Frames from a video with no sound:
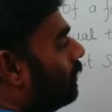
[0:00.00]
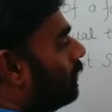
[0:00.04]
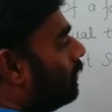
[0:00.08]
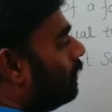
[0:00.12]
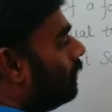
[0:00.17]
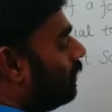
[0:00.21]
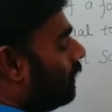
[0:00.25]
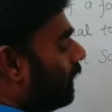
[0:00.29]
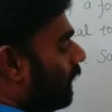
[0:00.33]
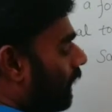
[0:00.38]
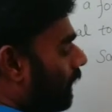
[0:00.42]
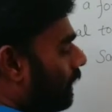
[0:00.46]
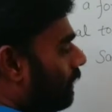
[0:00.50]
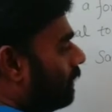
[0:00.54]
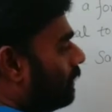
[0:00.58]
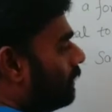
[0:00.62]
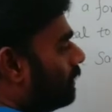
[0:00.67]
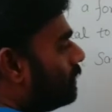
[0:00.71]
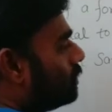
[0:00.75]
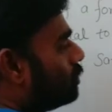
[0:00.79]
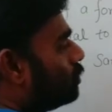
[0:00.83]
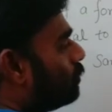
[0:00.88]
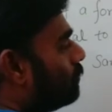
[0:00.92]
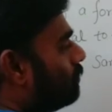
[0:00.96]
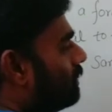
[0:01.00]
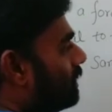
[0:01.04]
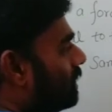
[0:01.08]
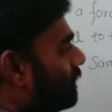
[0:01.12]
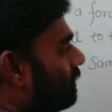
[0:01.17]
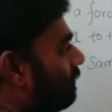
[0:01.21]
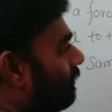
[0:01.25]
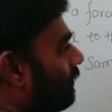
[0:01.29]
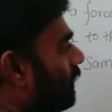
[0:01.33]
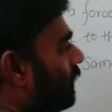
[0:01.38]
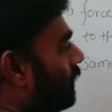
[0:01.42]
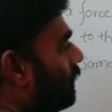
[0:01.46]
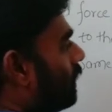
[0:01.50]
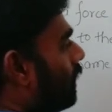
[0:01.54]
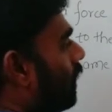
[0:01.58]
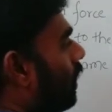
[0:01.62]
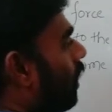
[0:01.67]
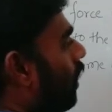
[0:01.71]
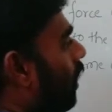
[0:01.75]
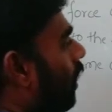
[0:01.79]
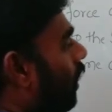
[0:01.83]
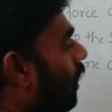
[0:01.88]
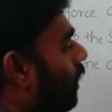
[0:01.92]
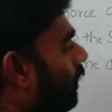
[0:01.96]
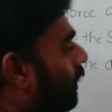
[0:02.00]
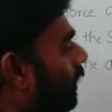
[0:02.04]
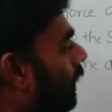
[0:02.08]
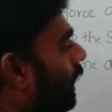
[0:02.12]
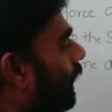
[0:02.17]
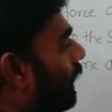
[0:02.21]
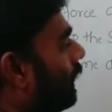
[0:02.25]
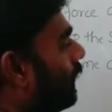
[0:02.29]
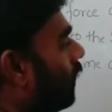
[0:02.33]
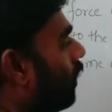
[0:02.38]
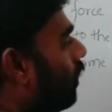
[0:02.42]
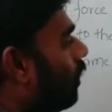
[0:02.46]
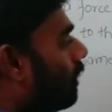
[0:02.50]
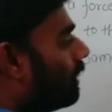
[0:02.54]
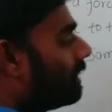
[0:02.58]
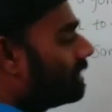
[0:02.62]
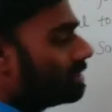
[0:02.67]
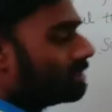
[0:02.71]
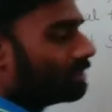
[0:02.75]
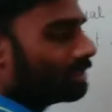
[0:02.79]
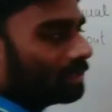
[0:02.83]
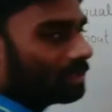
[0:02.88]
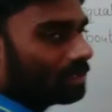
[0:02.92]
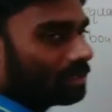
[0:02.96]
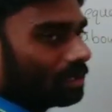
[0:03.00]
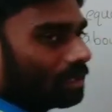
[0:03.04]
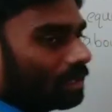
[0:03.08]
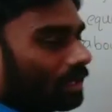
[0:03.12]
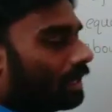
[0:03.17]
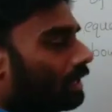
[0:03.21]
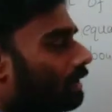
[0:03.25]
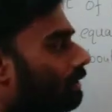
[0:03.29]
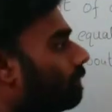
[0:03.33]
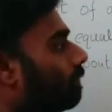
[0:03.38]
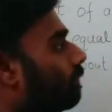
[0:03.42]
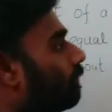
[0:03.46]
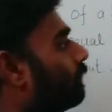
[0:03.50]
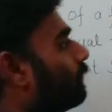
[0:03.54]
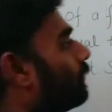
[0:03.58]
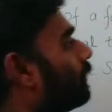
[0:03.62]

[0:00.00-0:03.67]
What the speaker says: Okay, so between R and horizontal line.